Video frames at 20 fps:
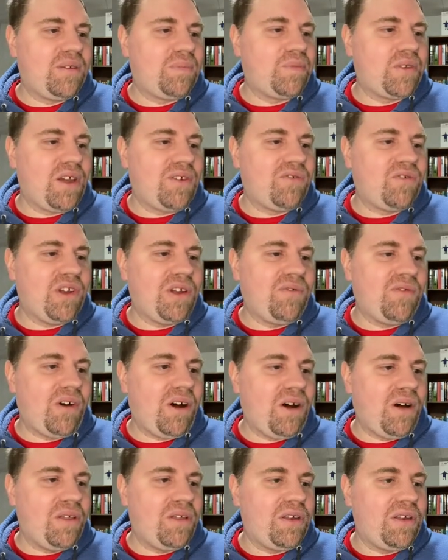You got Free
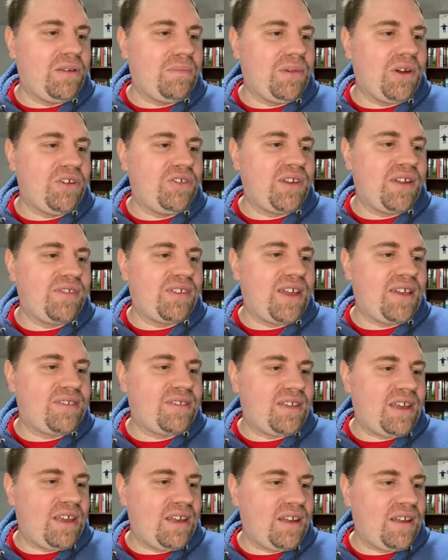Fallin', Mary Jane's
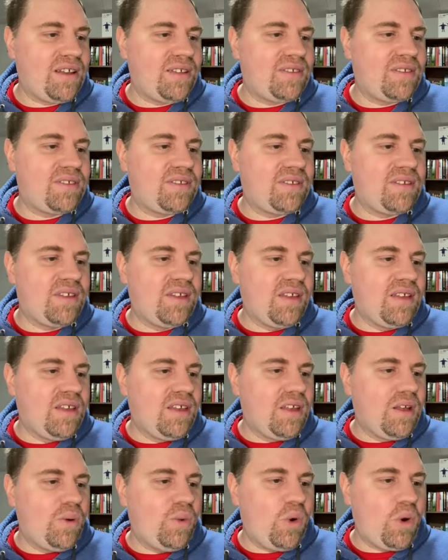Last Dance,
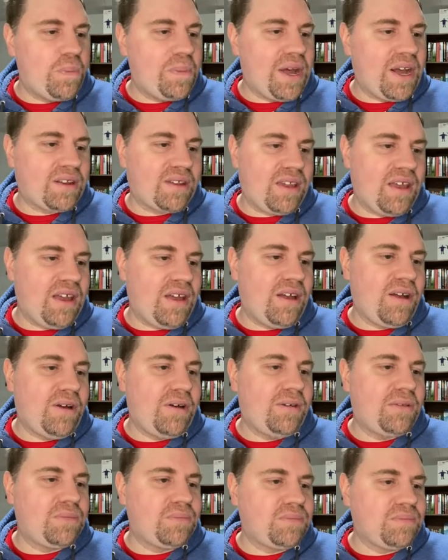Won't Back
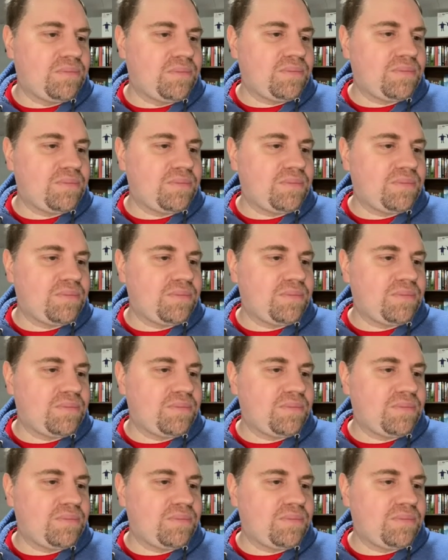Down.